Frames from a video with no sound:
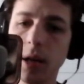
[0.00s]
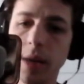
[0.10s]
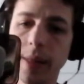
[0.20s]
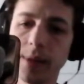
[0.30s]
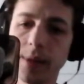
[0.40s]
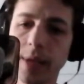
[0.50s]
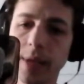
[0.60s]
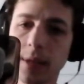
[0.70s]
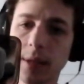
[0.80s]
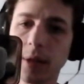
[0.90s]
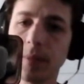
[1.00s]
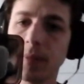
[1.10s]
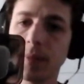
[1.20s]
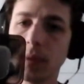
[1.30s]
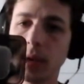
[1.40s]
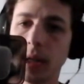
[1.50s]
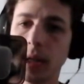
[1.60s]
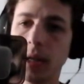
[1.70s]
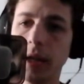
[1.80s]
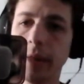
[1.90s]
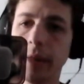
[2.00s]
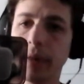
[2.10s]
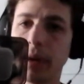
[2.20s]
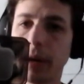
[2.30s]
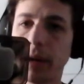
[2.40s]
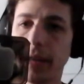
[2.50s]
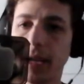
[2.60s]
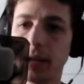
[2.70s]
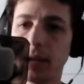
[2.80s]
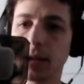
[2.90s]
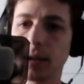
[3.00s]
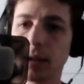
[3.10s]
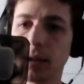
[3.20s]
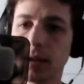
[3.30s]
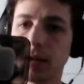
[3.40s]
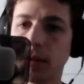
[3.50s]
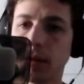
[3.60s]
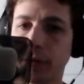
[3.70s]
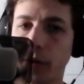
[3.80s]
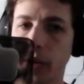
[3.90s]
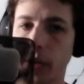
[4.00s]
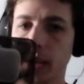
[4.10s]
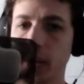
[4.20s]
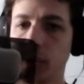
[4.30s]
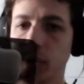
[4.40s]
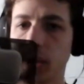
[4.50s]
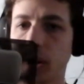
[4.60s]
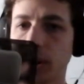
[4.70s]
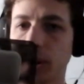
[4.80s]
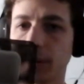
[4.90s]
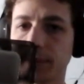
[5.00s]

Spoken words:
That's that. Done. And then we've got one at the end for the zinger.